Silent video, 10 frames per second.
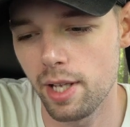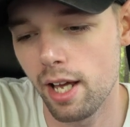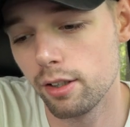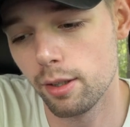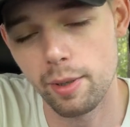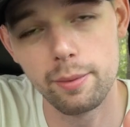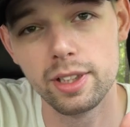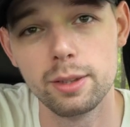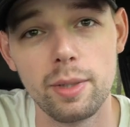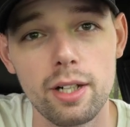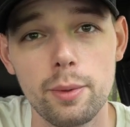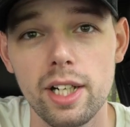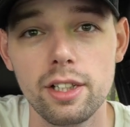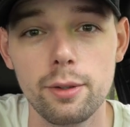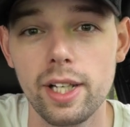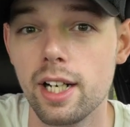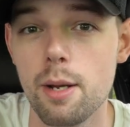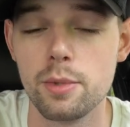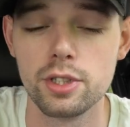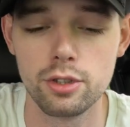I don't know, maybe there's a better way to do it and
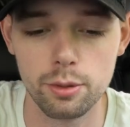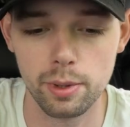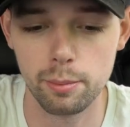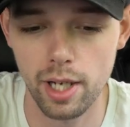I'm just stupid.